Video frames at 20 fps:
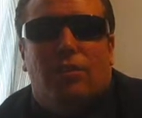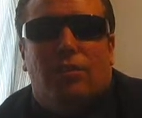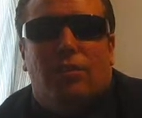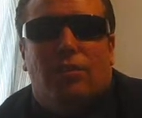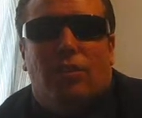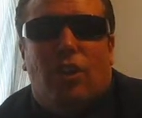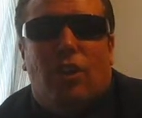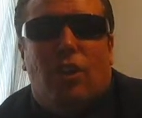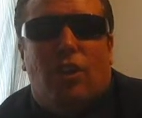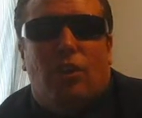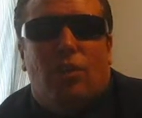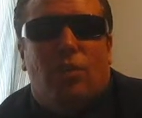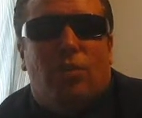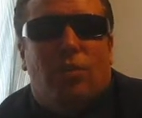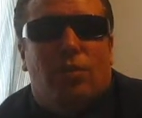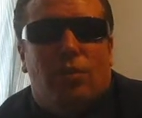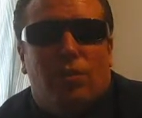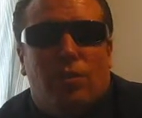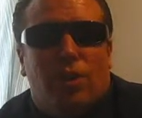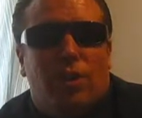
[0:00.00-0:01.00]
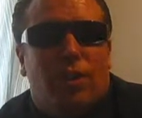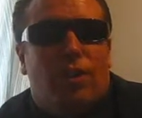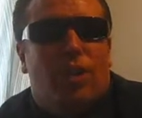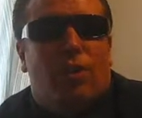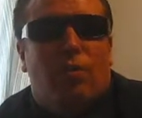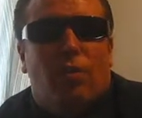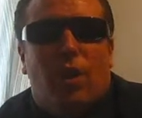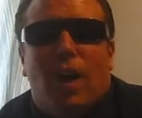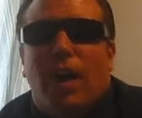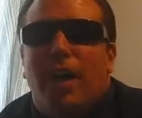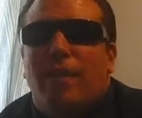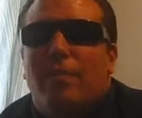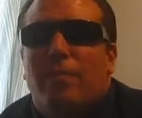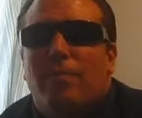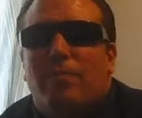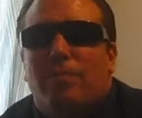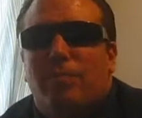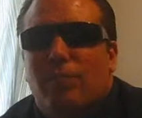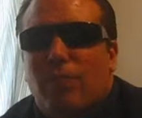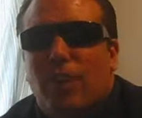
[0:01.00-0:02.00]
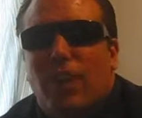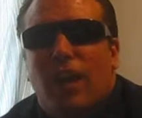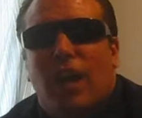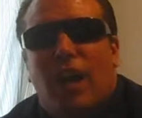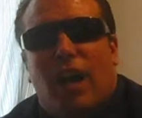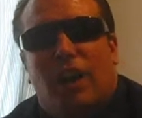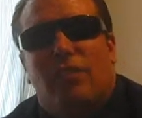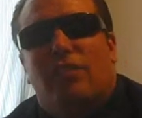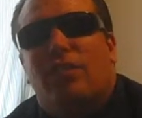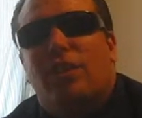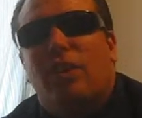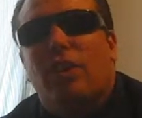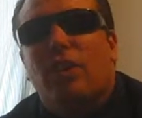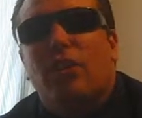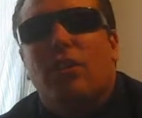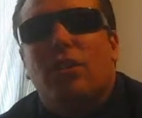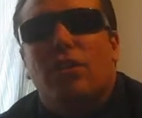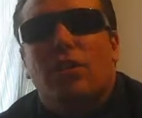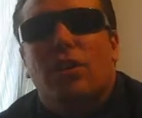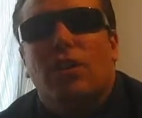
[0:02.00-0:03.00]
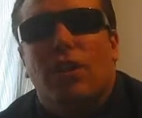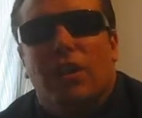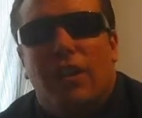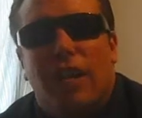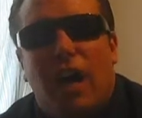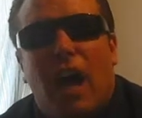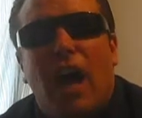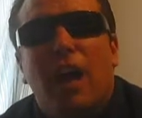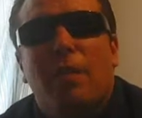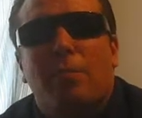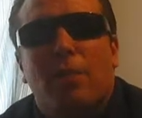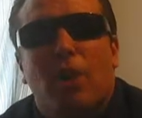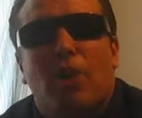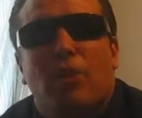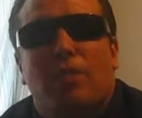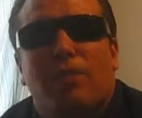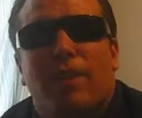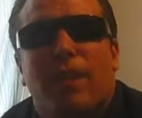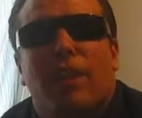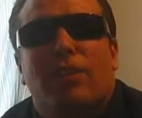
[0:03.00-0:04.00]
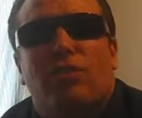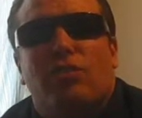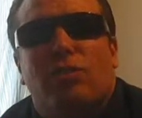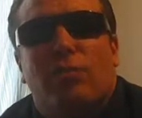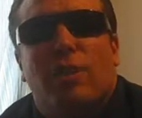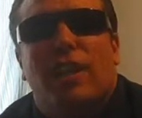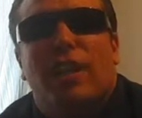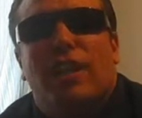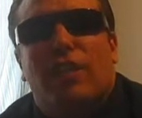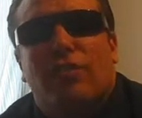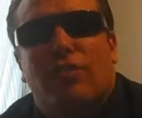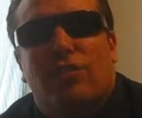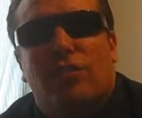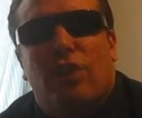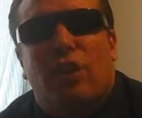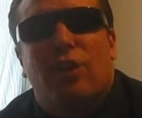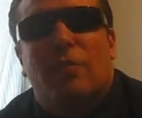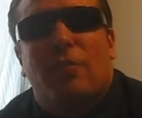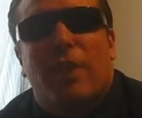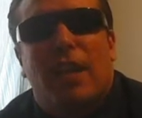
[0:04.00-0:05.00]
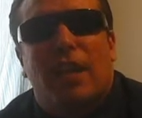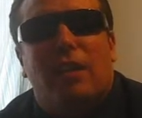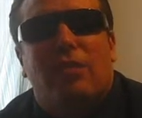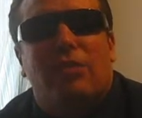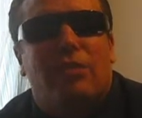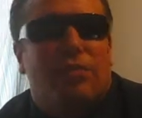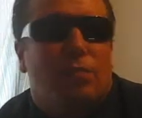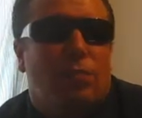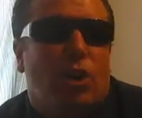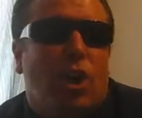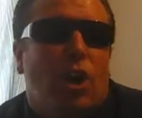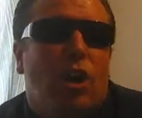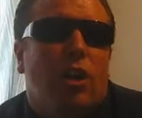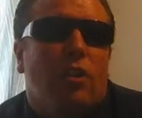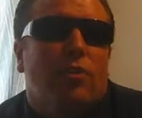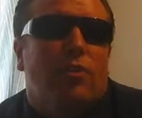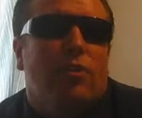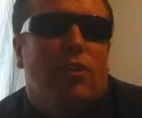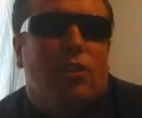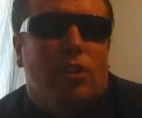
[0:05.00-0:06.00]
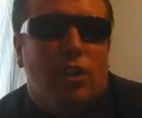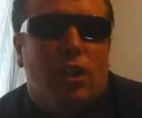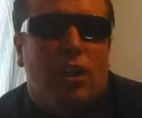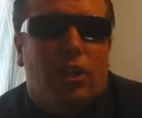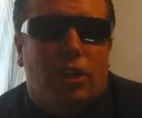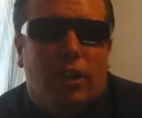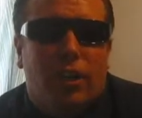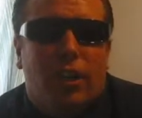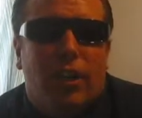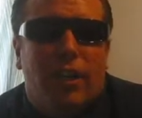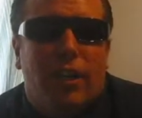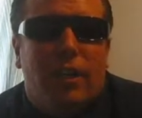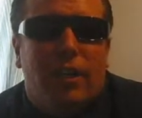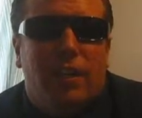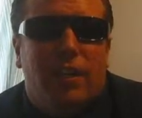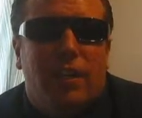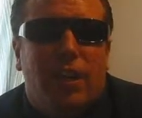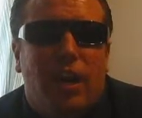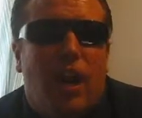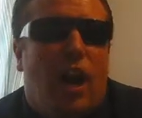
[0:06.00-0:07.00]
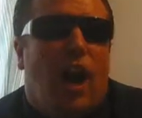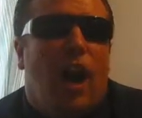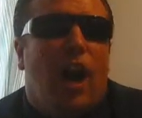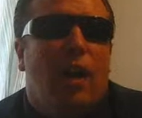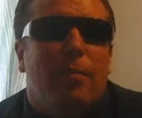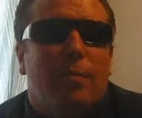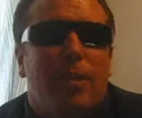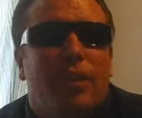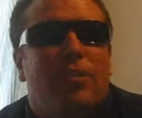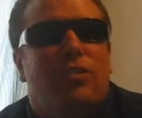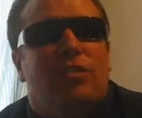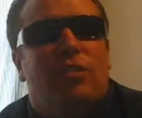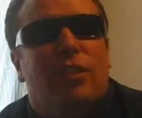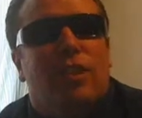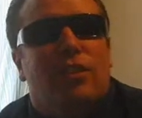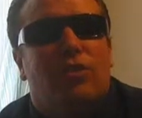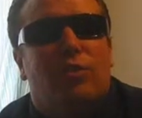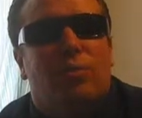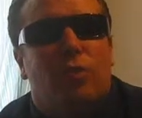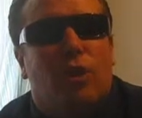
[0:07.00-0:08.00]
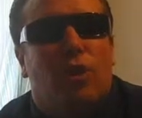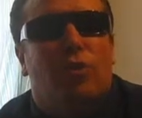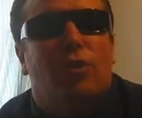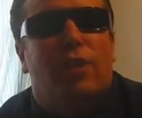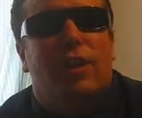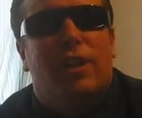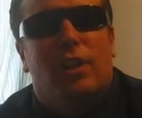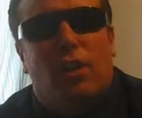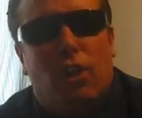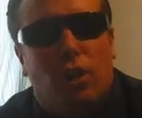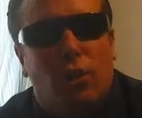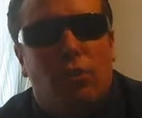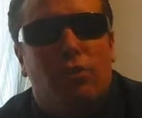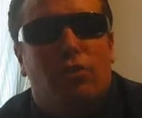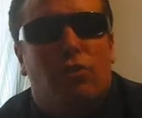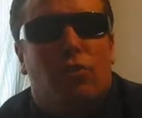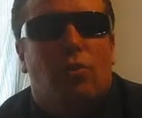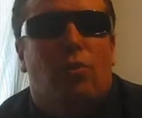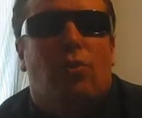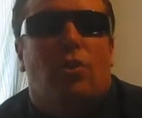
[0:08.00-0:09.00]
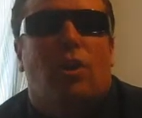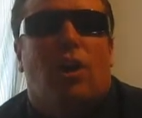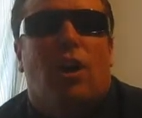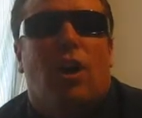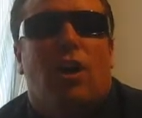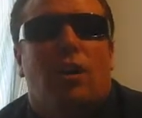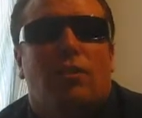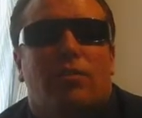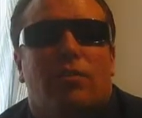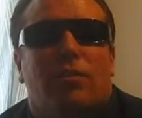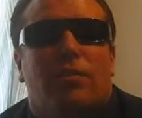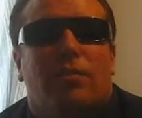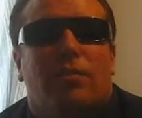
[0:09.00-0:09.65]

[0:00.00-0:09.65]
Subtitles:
So, you know what? Until the automotive industry can start making some cars that look good, I'm going to stick to rolling in old school cars.